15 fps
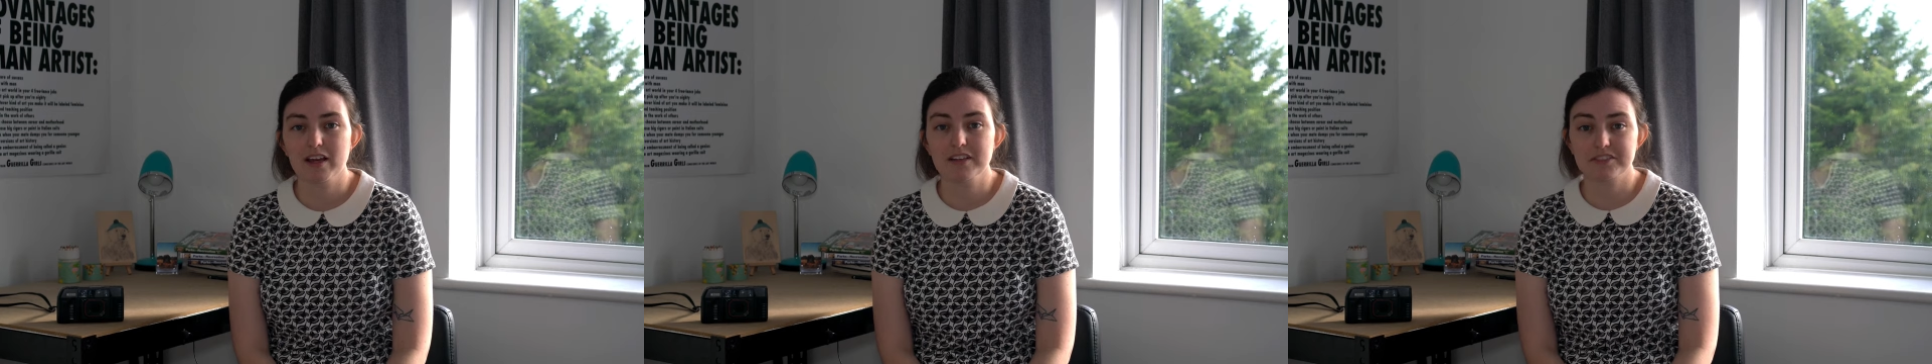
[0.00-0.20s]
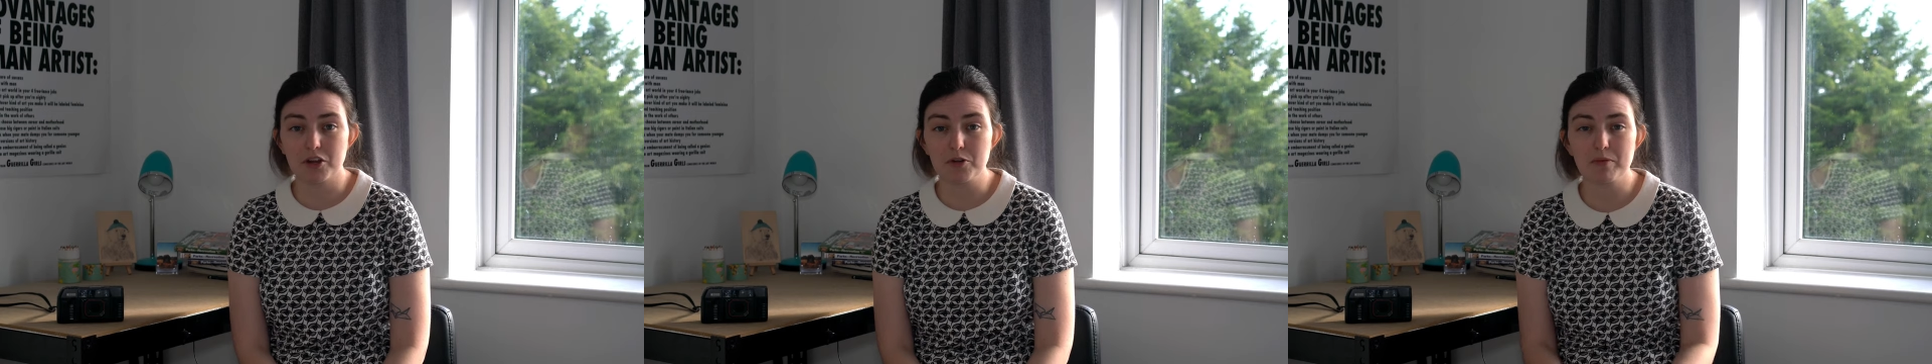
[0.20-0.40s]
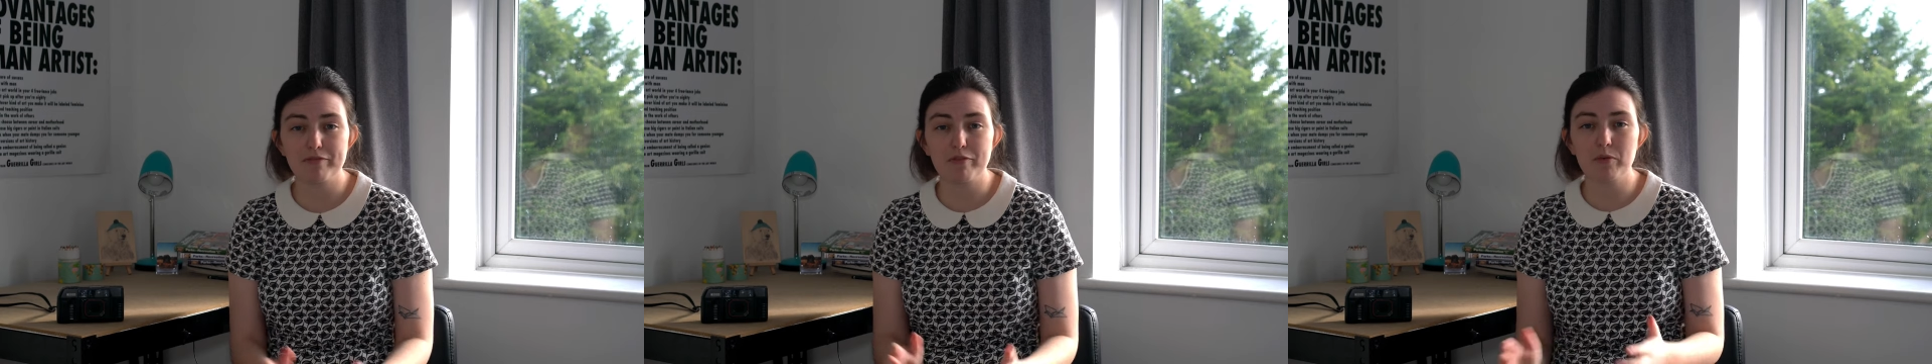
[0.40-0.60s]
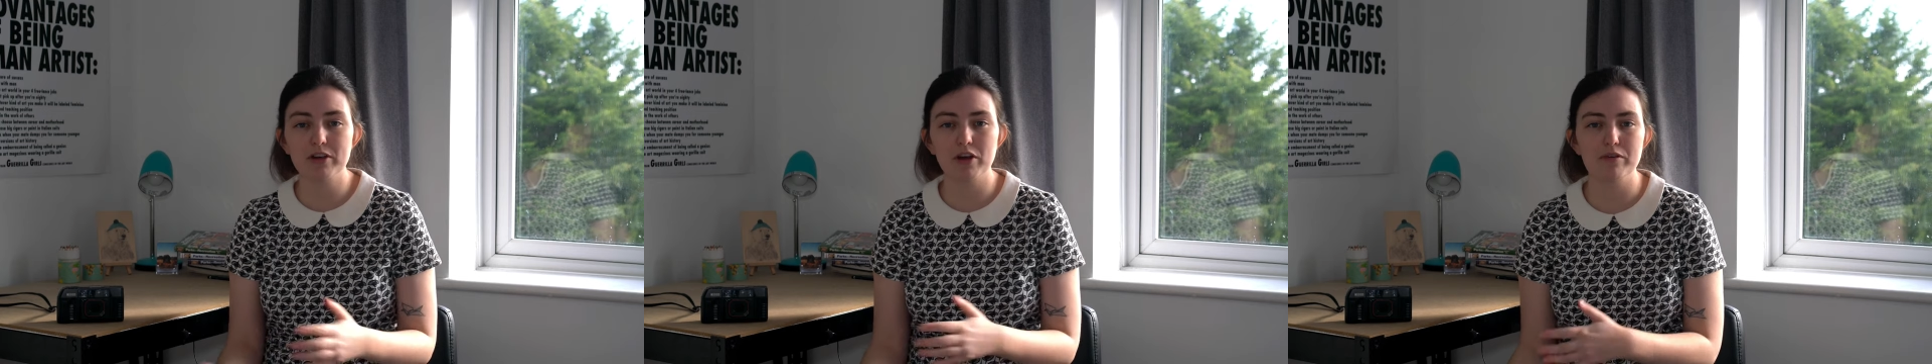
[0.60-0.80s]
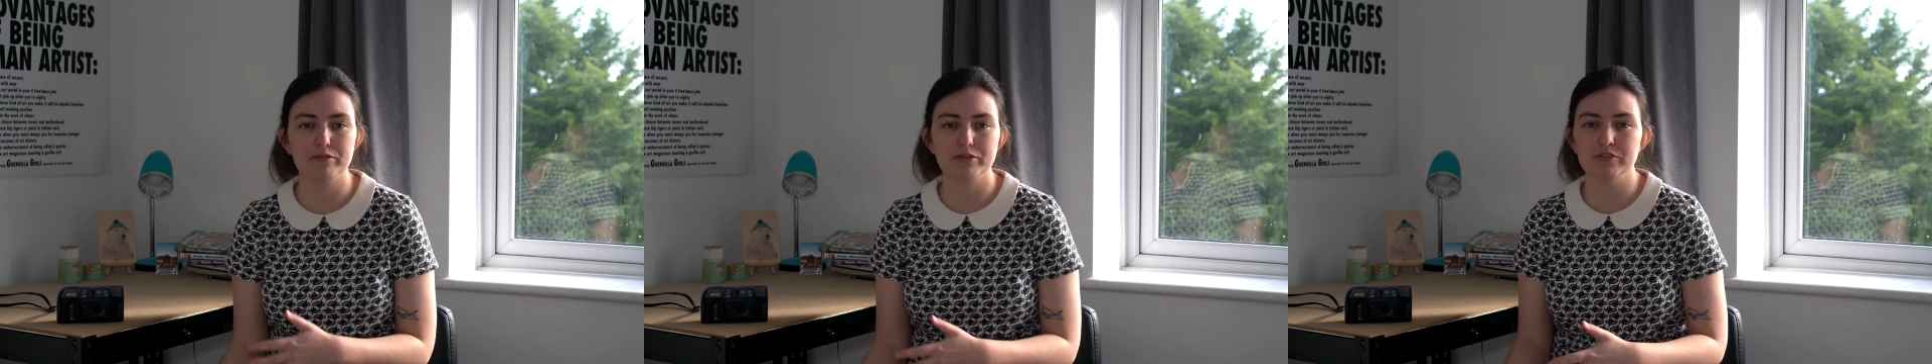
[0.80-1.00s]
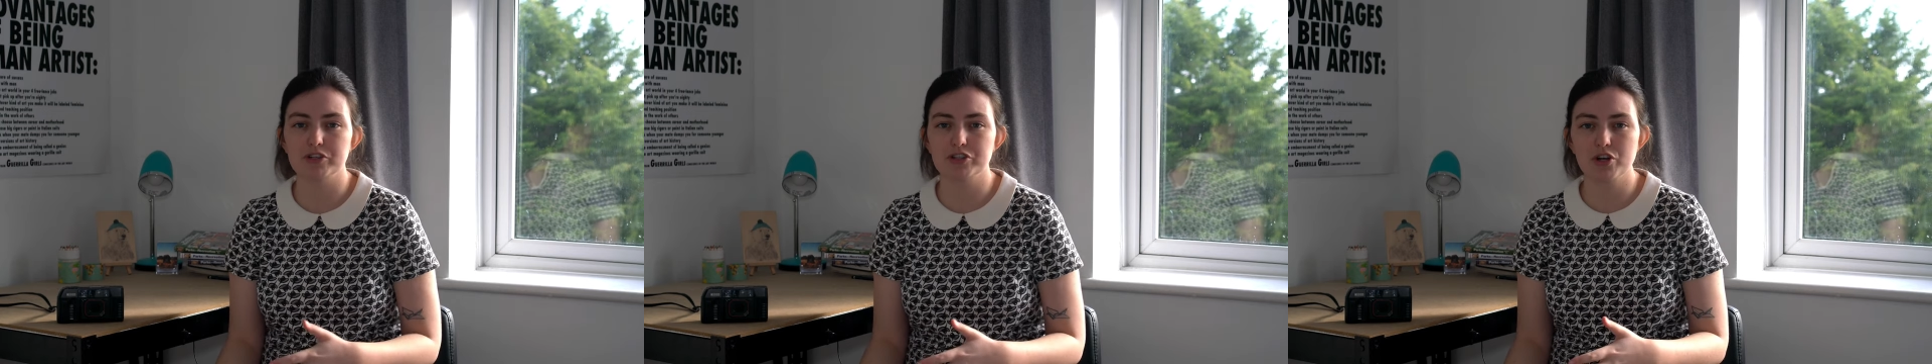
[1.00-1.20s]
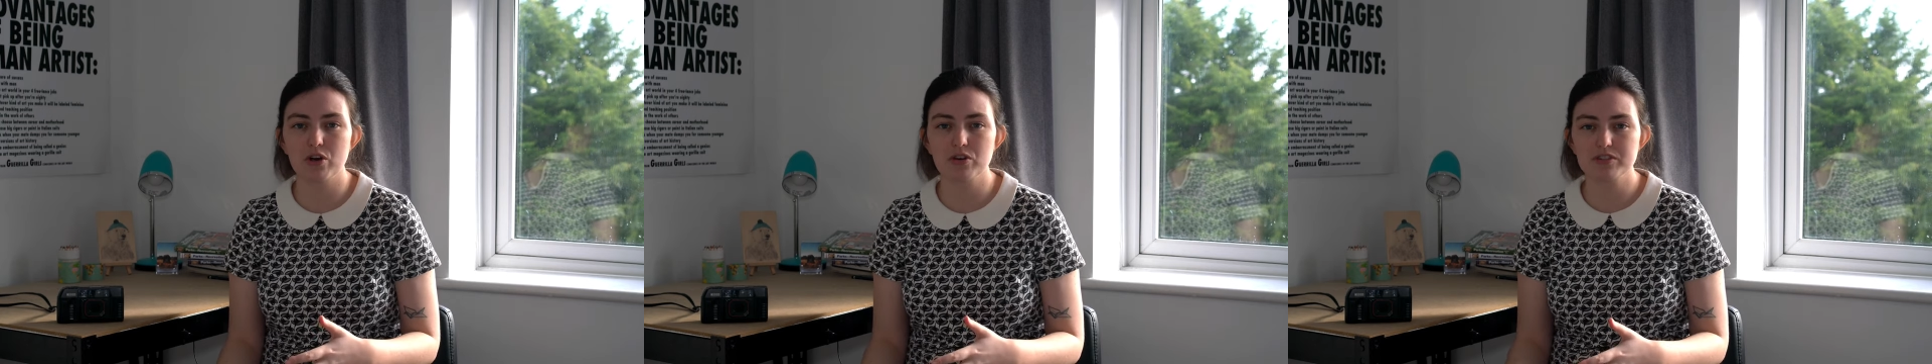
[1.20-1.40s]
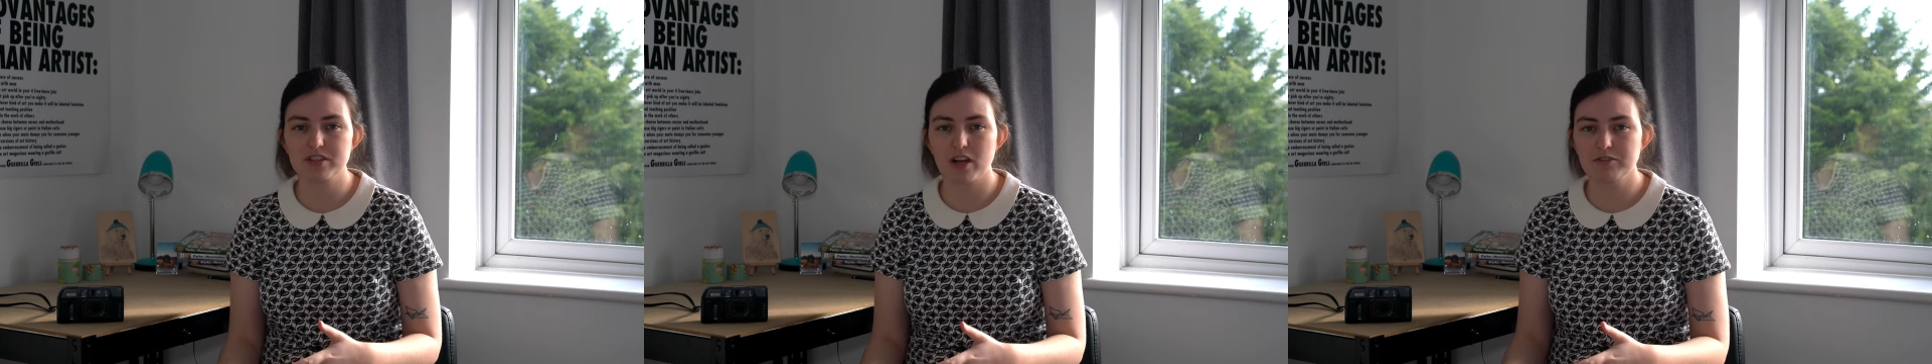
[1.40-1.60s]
So before we go through the shots,